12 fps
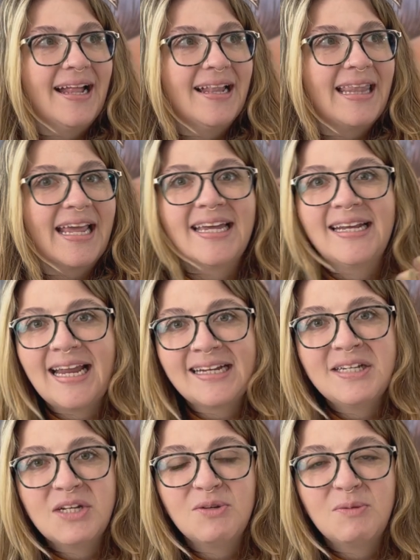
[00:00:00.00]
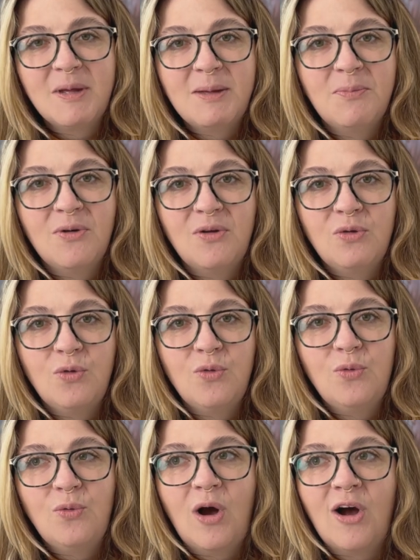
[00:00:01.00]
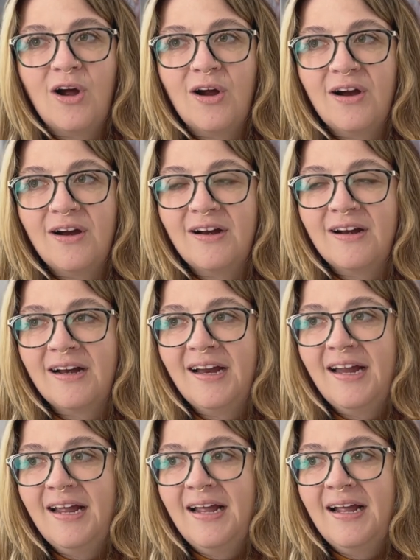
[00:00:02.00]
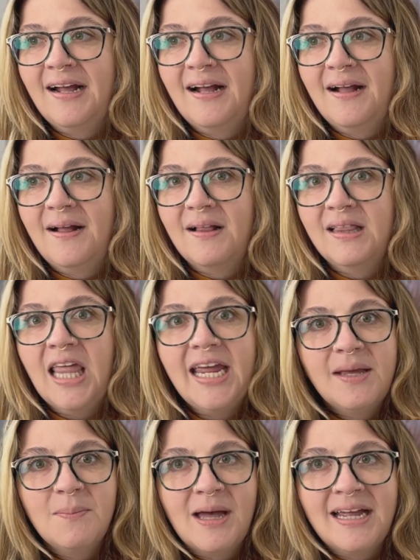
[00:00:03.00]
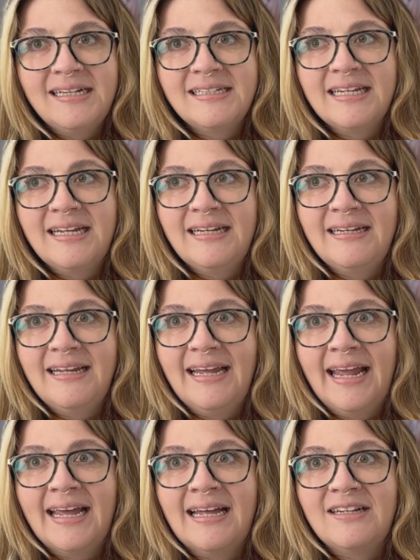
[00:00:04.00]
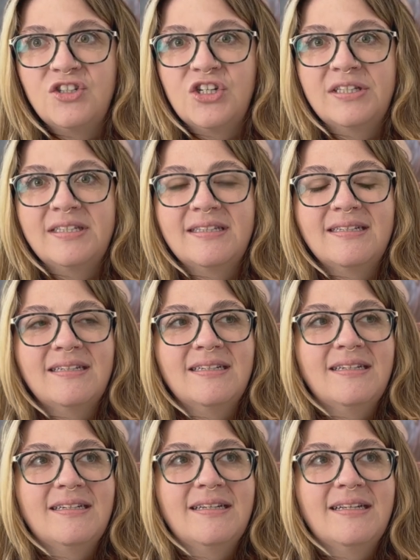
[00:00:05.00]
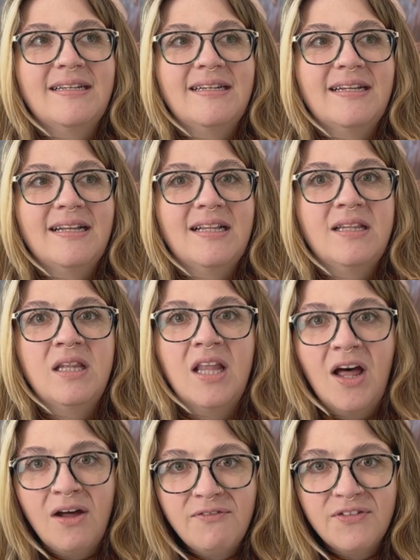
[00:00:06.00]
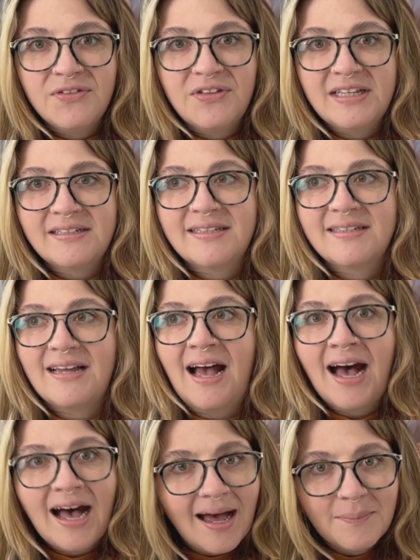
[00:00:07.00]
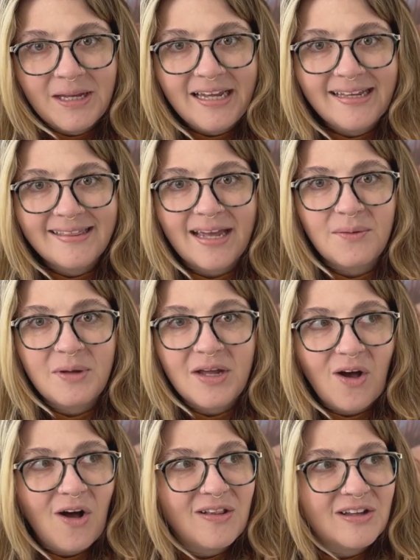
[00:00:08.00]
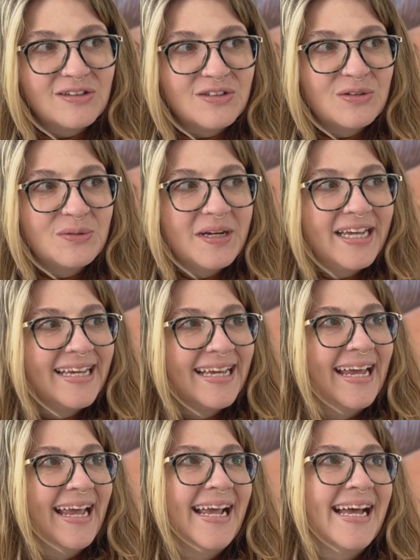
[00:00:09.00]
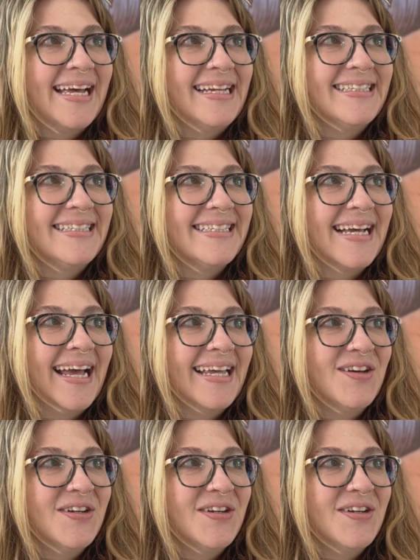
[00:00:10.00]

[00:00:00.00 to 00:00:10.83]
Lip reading: like connecting with people who are like-minded and just love this hobby that we all are doing. And I